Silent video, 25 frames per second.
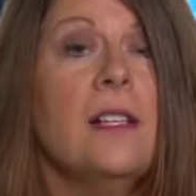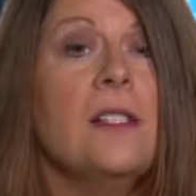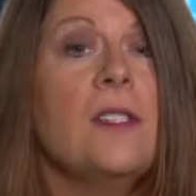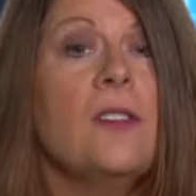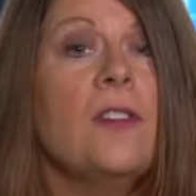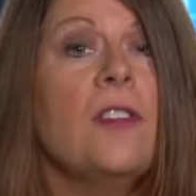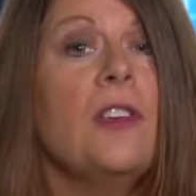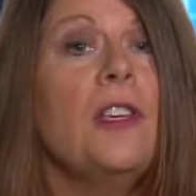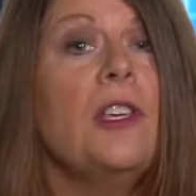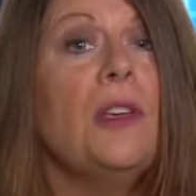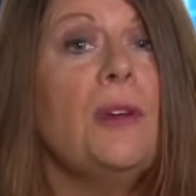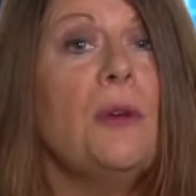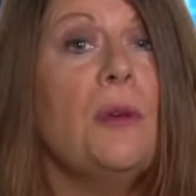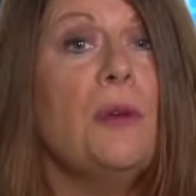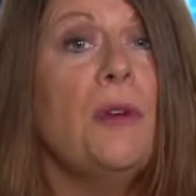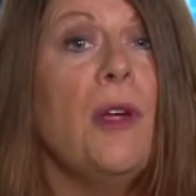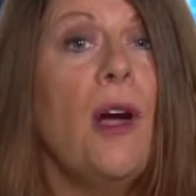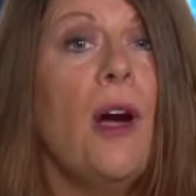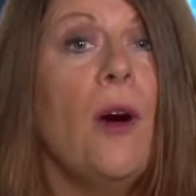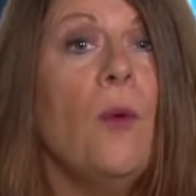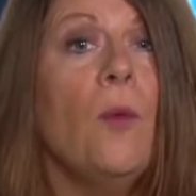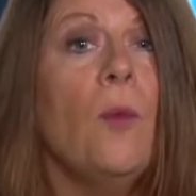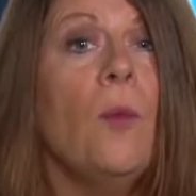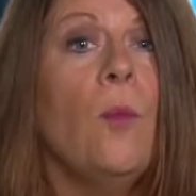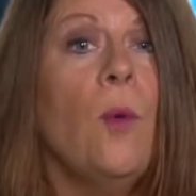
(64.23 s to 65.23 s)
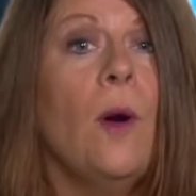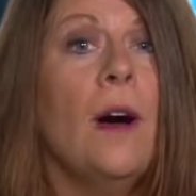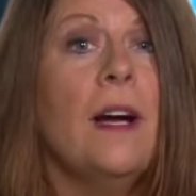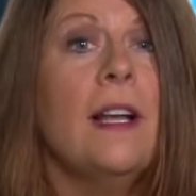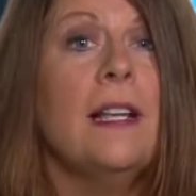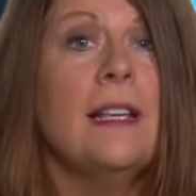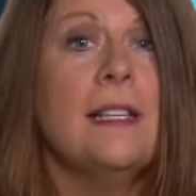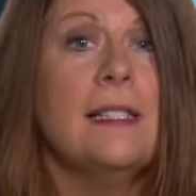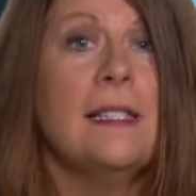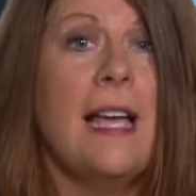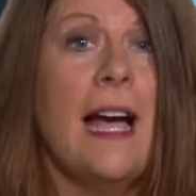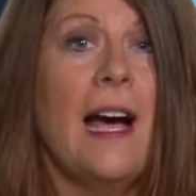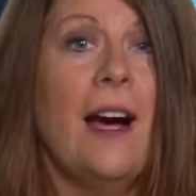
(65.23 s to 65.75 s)
so that you know
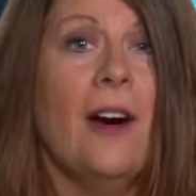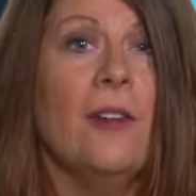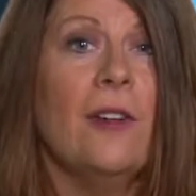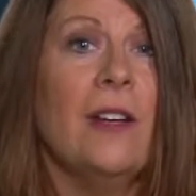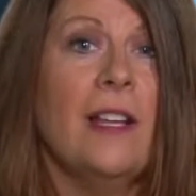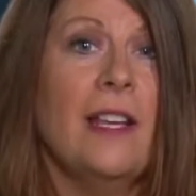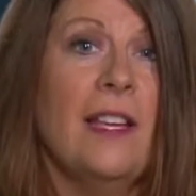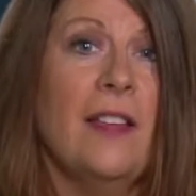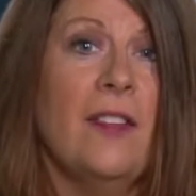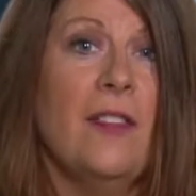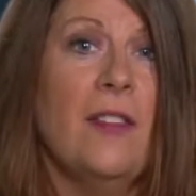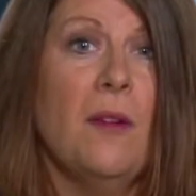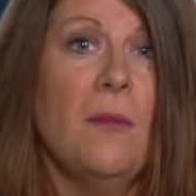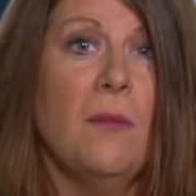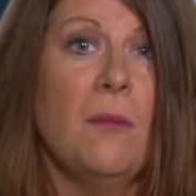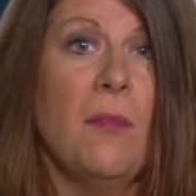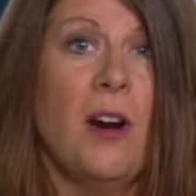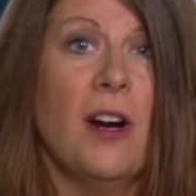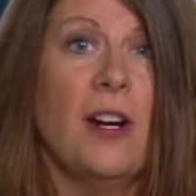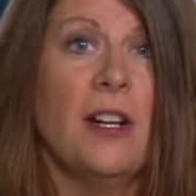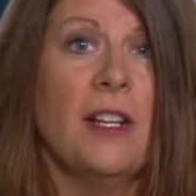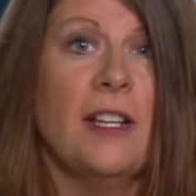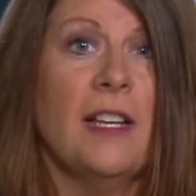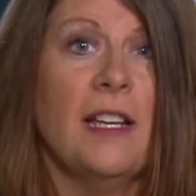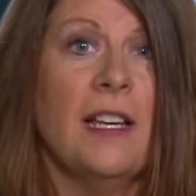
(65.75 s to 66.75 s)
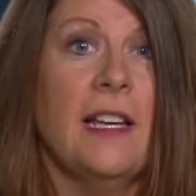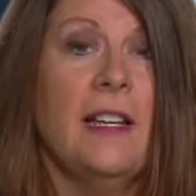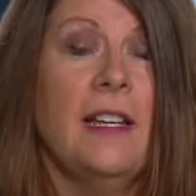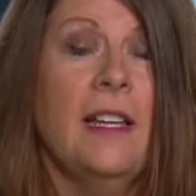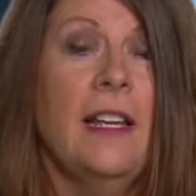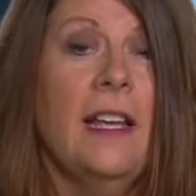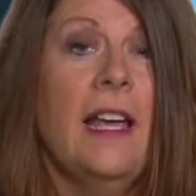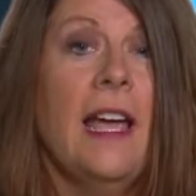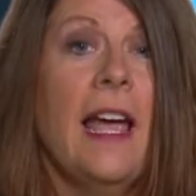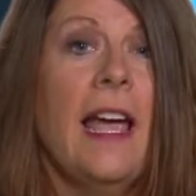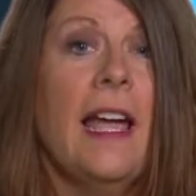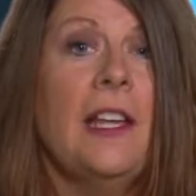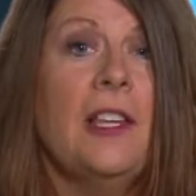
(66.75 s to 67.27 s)
what is out in the market
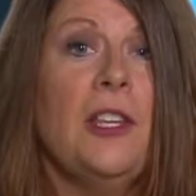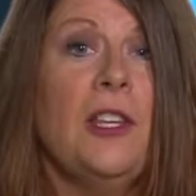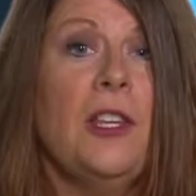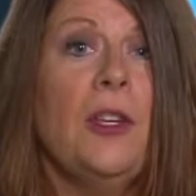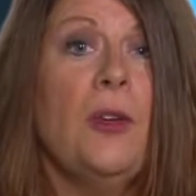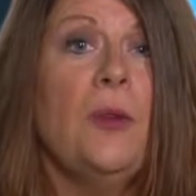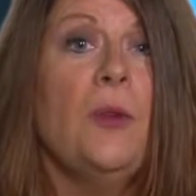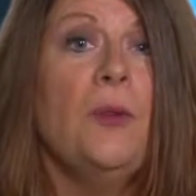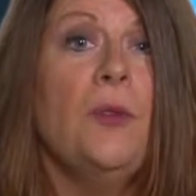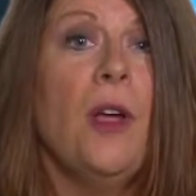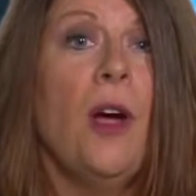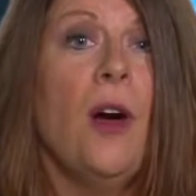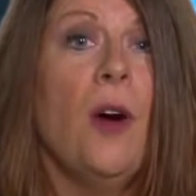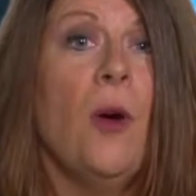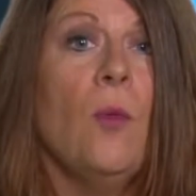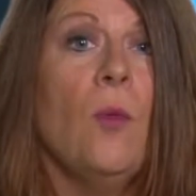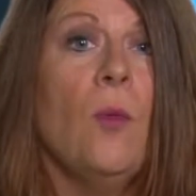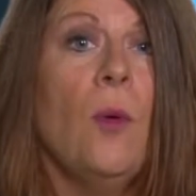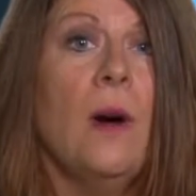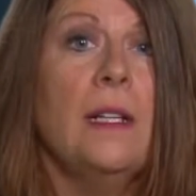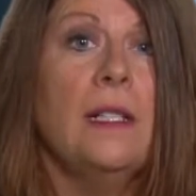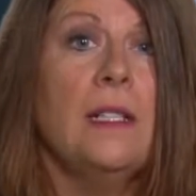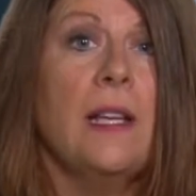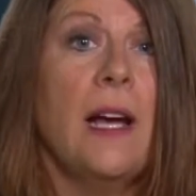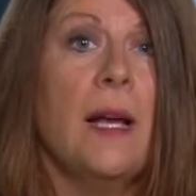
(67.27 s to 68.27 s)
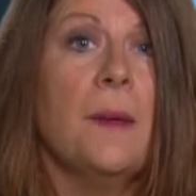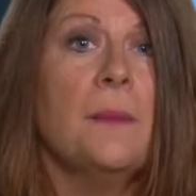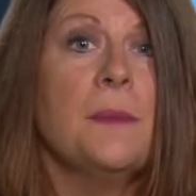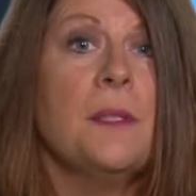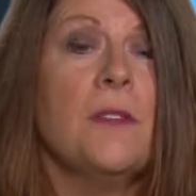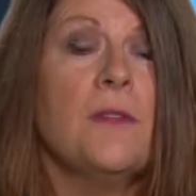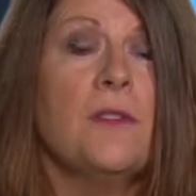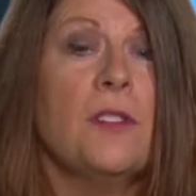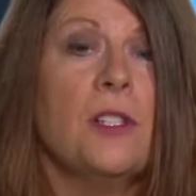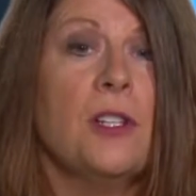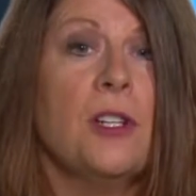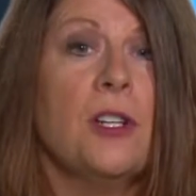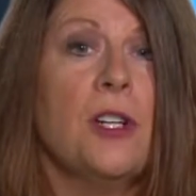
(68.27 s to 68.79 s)
and you know what types
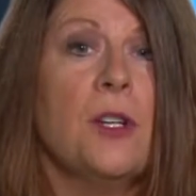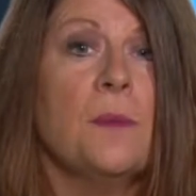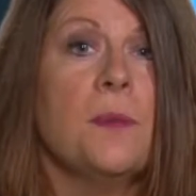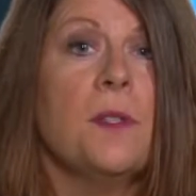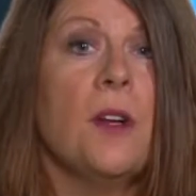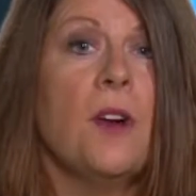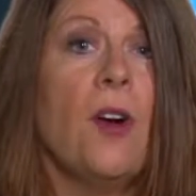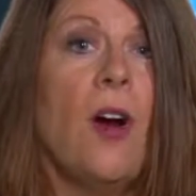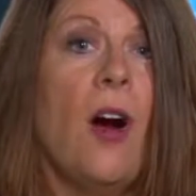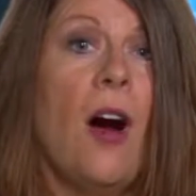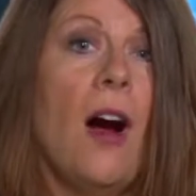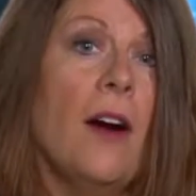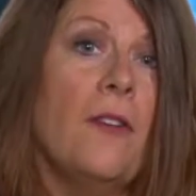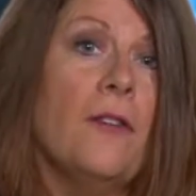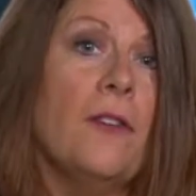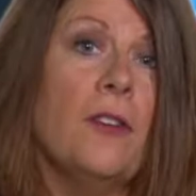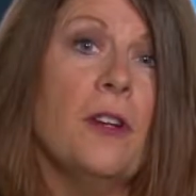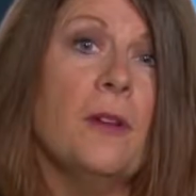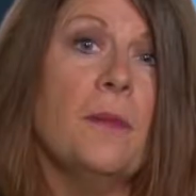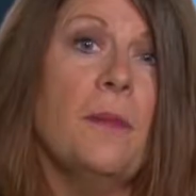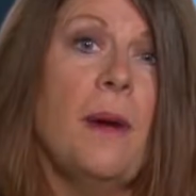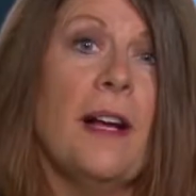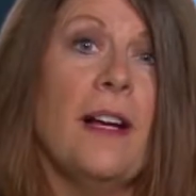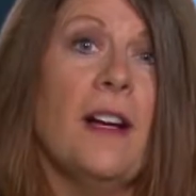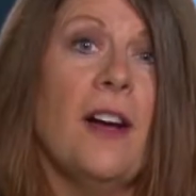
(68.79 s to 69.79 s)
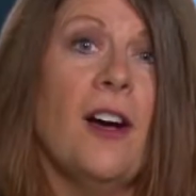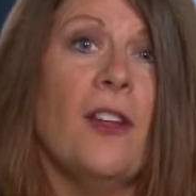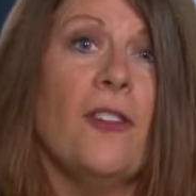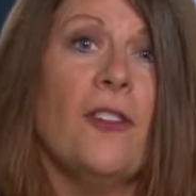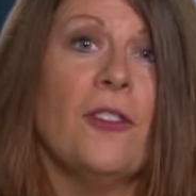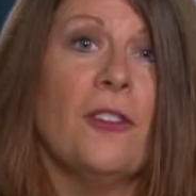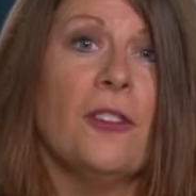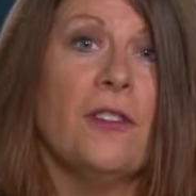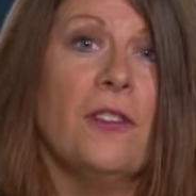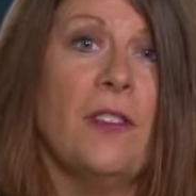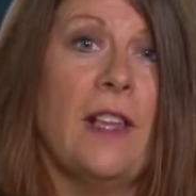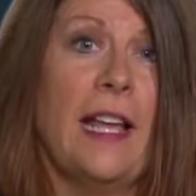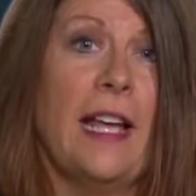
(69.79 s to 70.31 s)
of terms are offered by
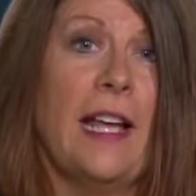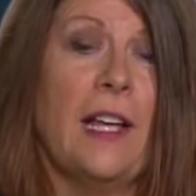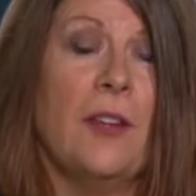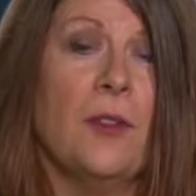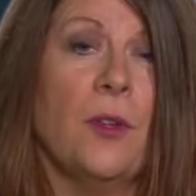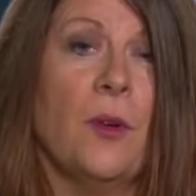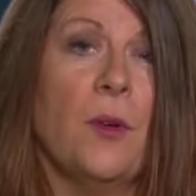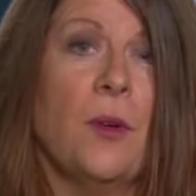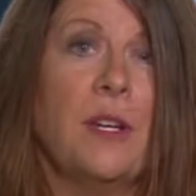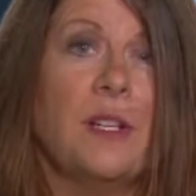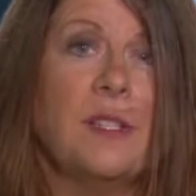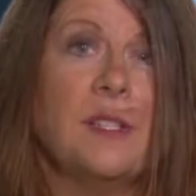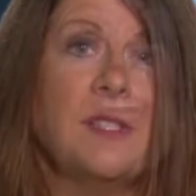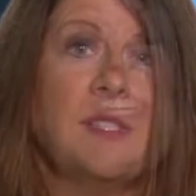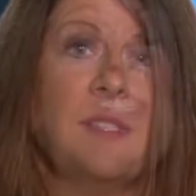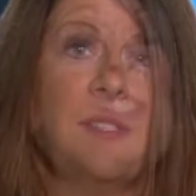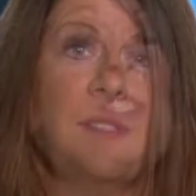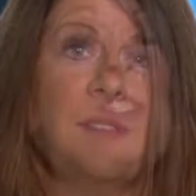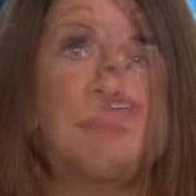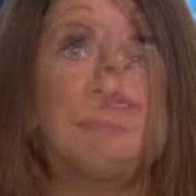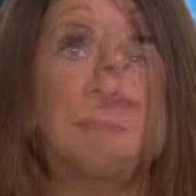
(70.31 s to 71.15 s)
other landlords.